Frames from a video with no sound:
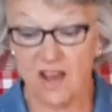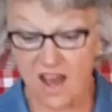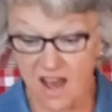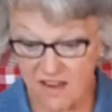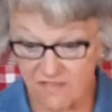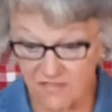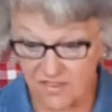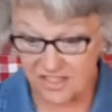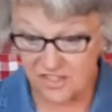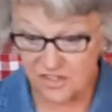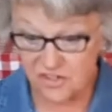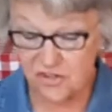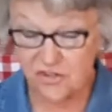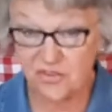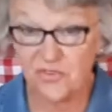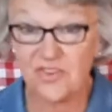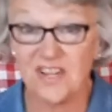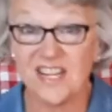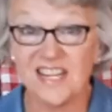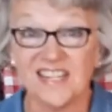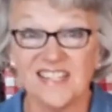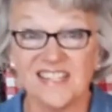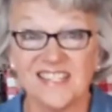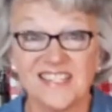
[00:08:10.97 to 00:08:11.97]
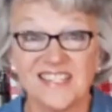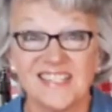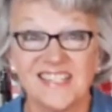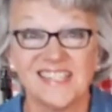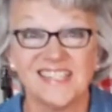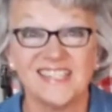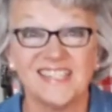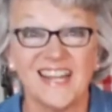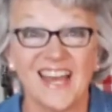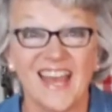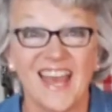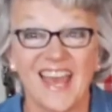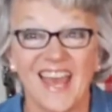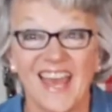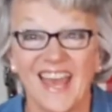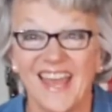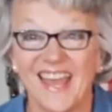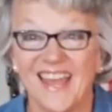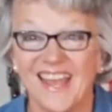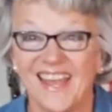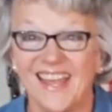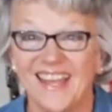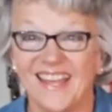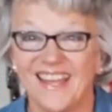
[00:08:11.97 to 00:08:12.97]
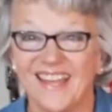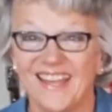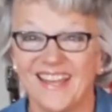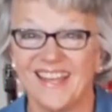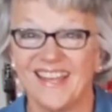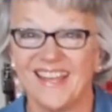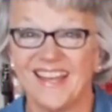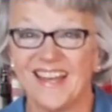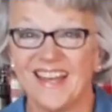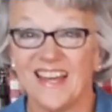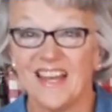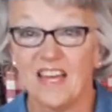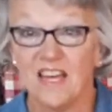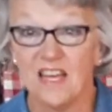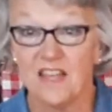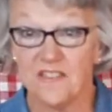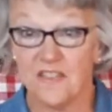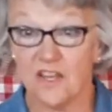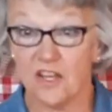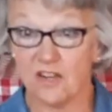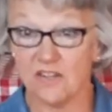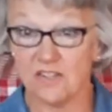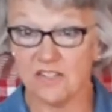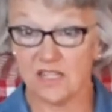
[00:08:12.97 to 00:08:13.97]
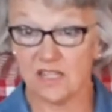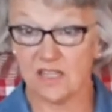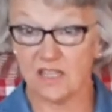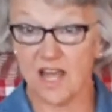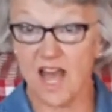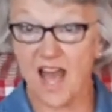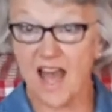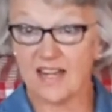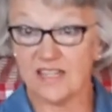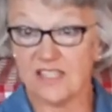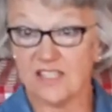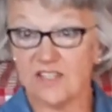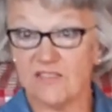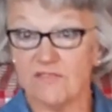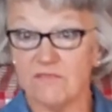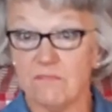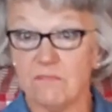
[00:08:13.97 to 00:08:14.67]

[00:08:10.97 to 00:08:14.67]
of a treat today. There's lots of